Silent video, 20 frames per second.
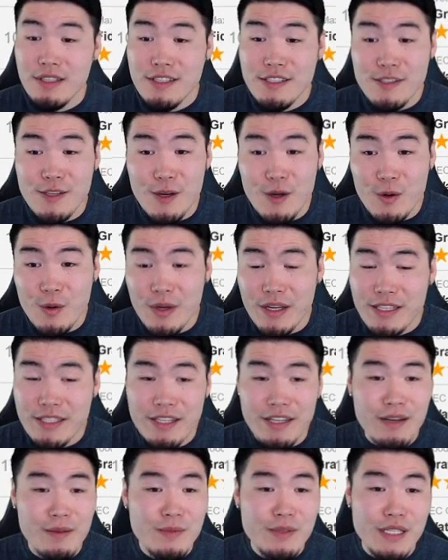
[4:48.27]
So in
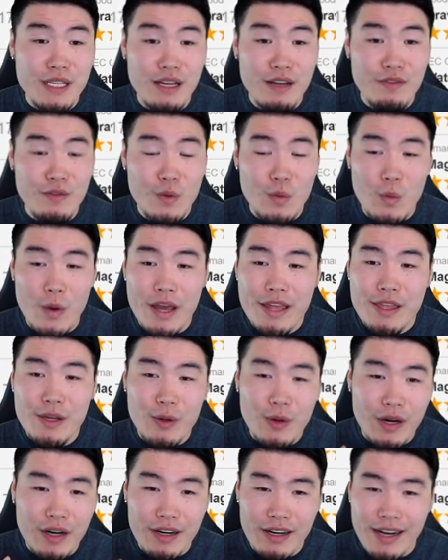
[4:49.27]
terms of whether
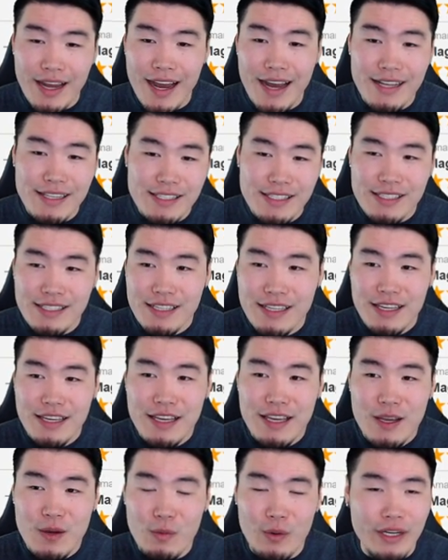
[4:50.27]
or not
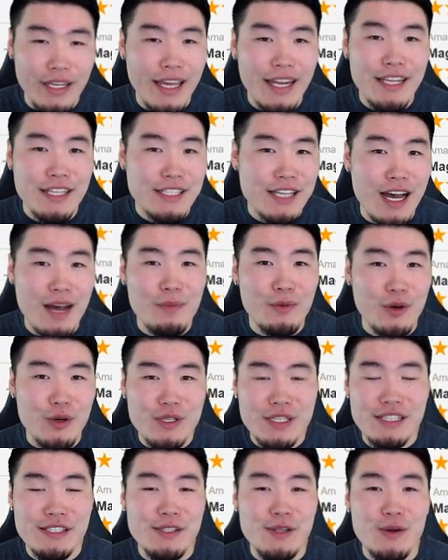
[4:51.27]
we're getting top
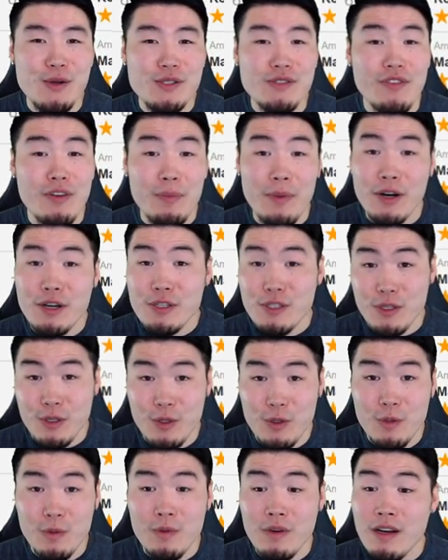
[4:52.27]
grossing stones for part
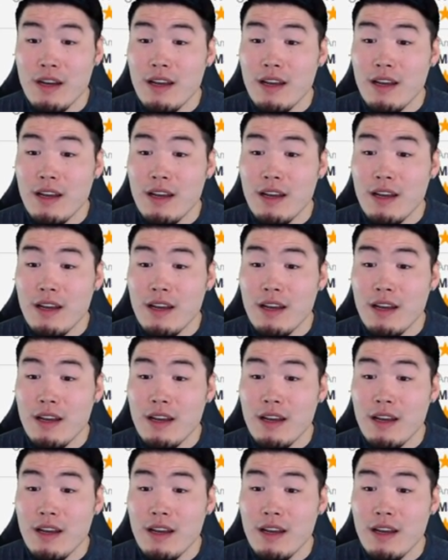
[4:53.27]
2,